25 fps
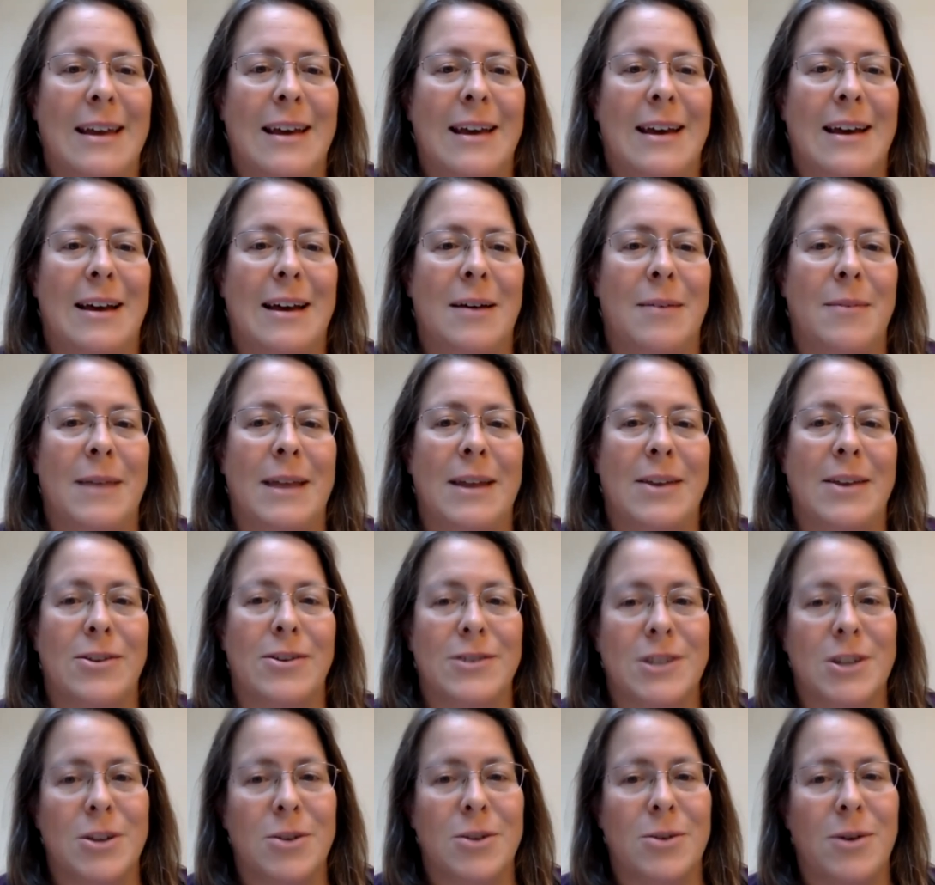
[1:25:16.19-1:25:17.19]
um, and
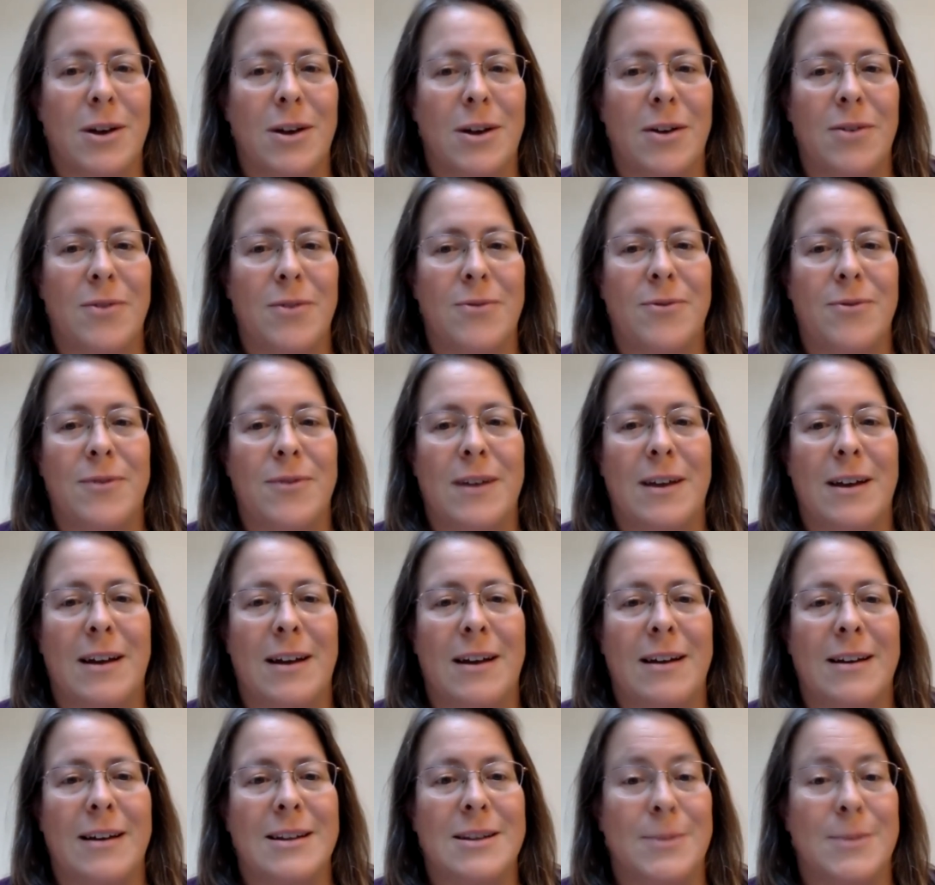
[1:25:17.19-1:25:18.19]
also of
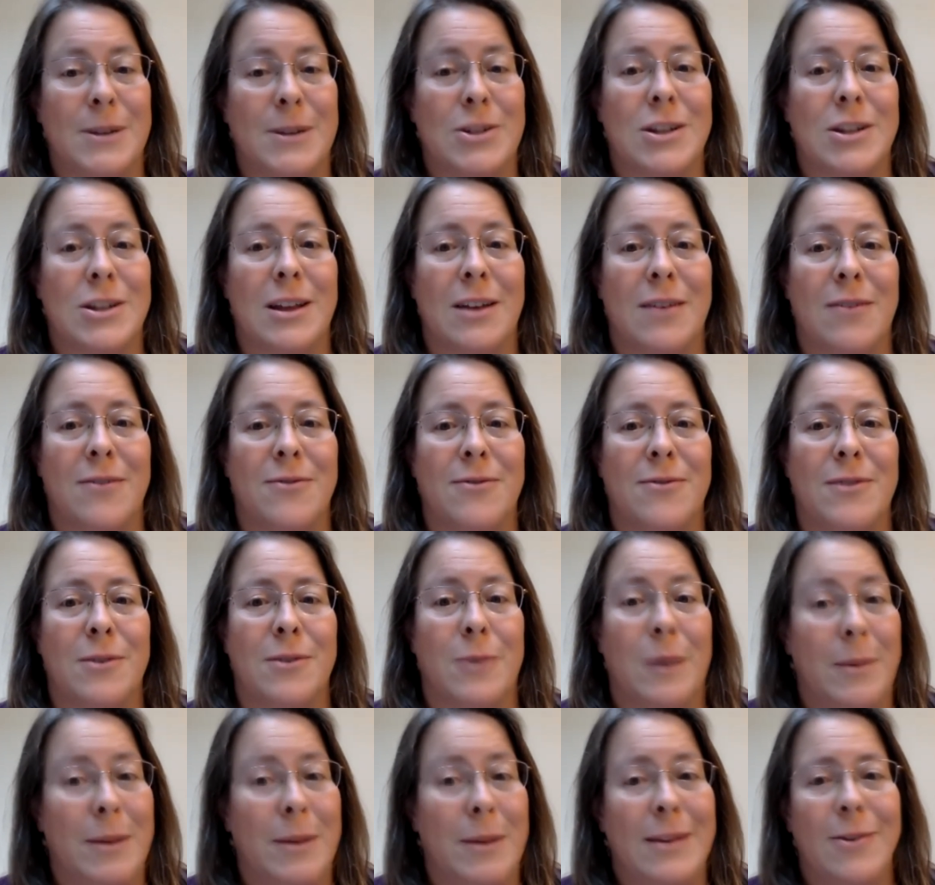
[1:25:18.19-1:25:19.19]
uh, especially of the
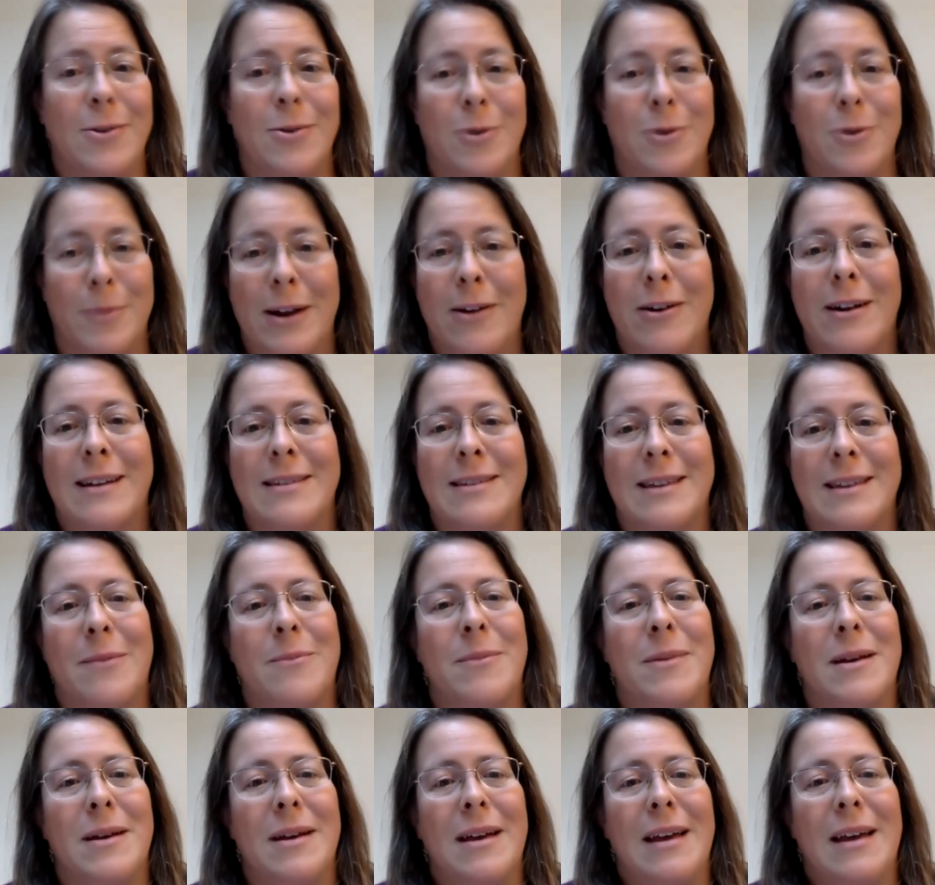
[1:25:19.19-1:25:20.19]
women who are bearing
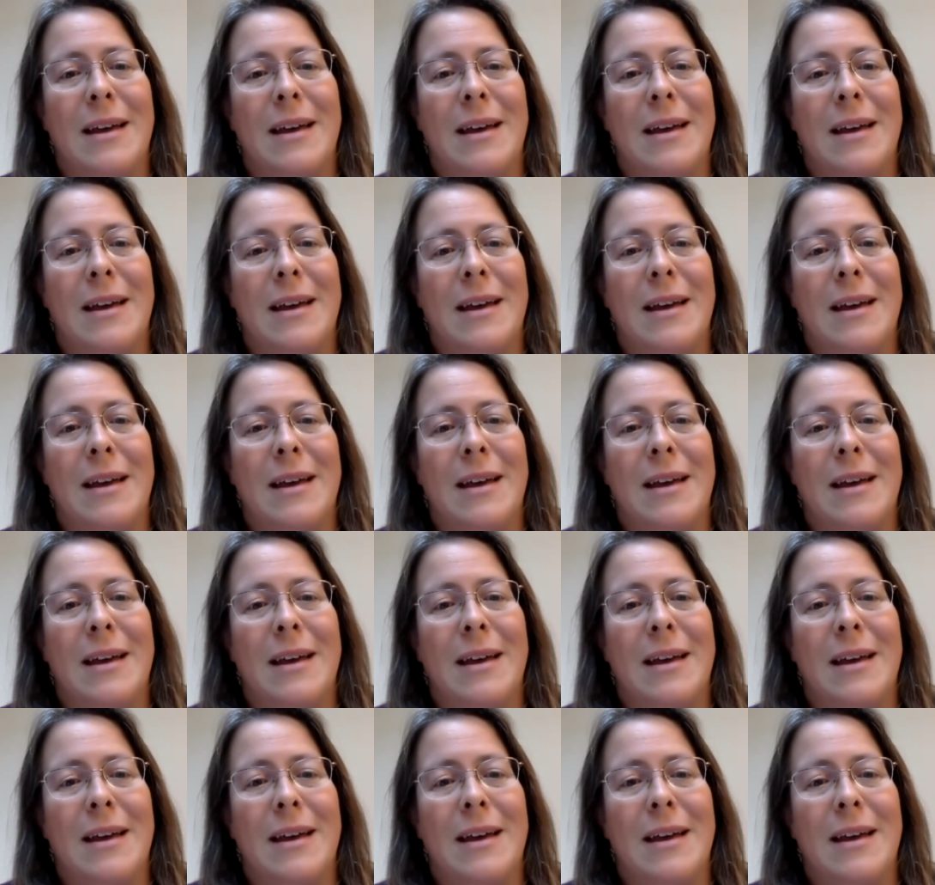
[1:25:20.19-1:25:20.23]
them.